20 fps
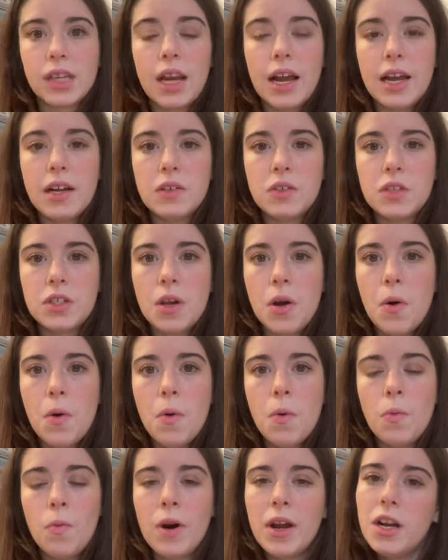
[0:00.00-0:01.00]
And so
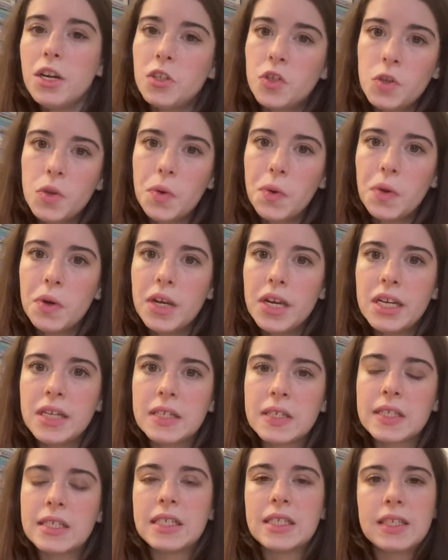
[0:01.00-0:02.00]
what I do
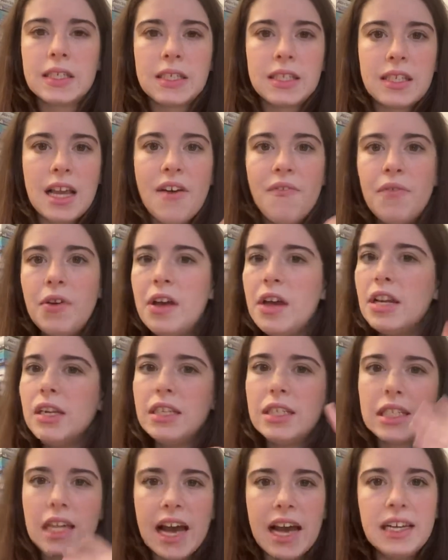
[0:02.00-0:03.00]
is
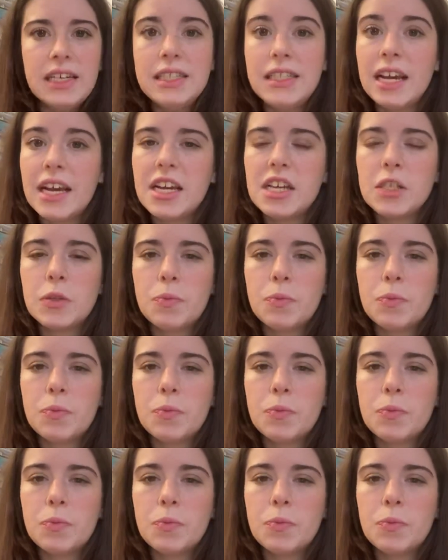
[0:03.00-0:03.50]
7-10 days